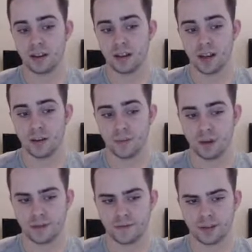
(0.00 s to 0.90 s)
Um,
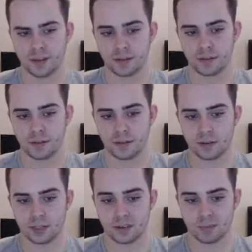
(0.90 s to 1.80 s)
I think
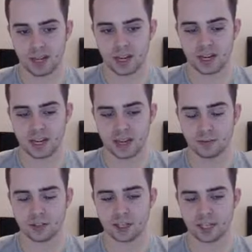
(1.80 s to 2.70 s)
the speed here,
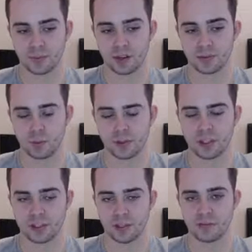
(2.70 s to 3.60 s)
once I get to plus one, this
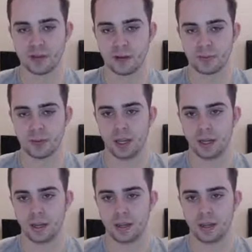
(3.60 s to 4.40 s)
is enough to outspeed.